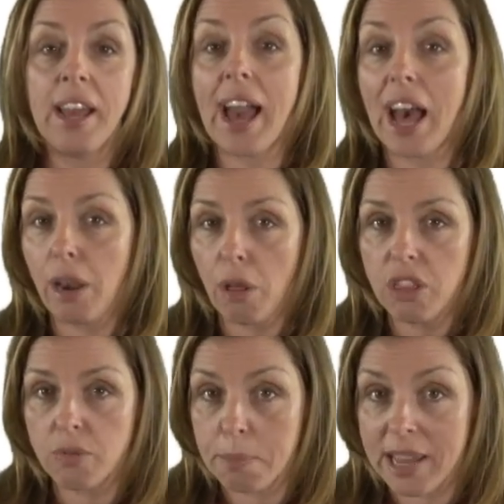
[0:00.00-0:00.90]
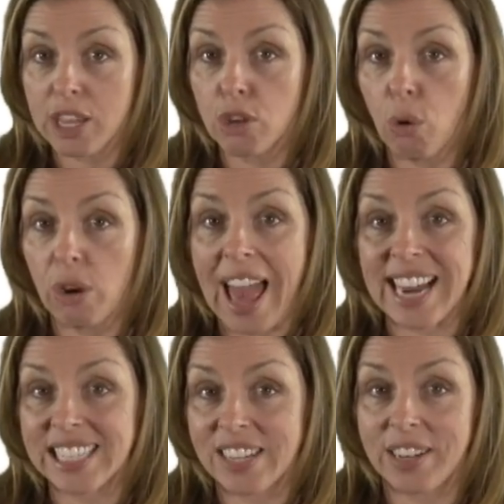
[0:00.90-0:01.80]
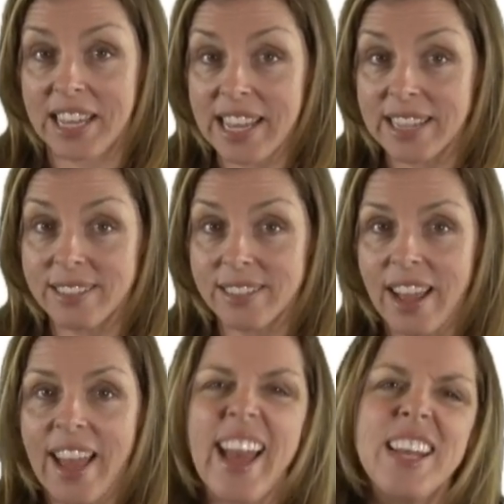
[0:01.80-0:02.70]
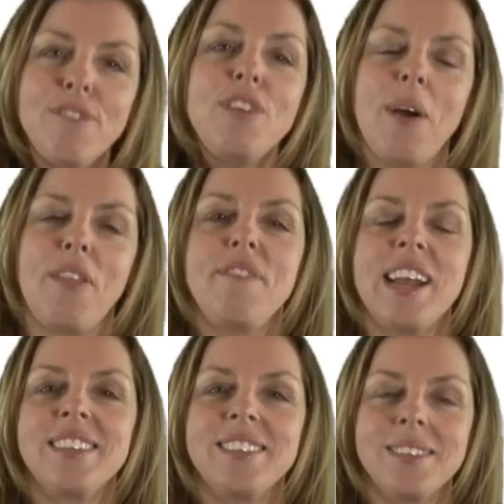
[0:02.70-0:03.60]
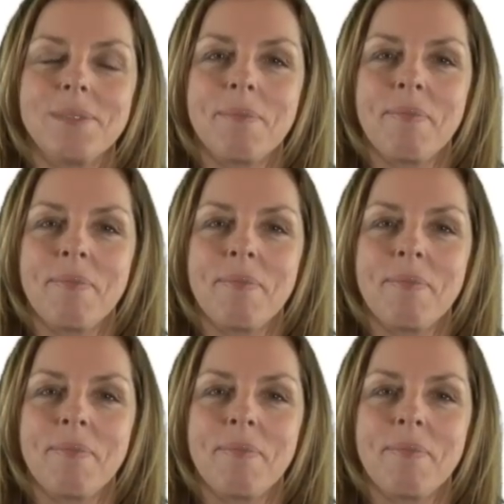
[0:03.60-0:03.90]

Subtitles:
how long the repeat caller activity is, and a few other factors.